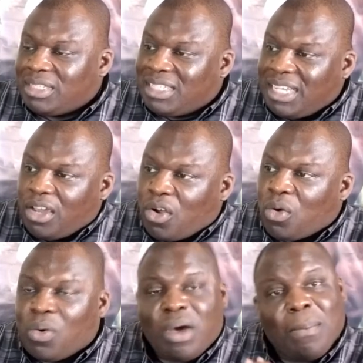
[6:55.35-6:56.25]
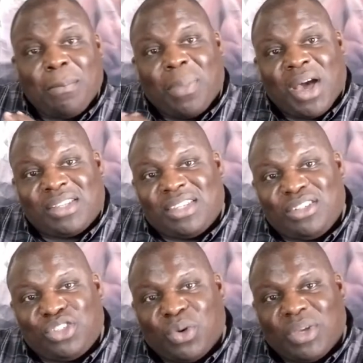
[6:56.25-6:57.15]
DO Boxing
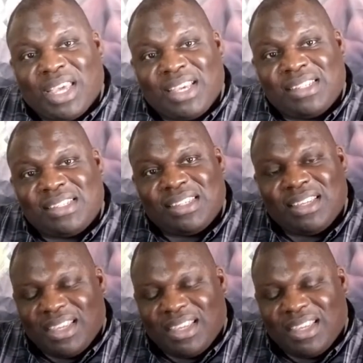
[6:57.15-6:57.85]
Showcase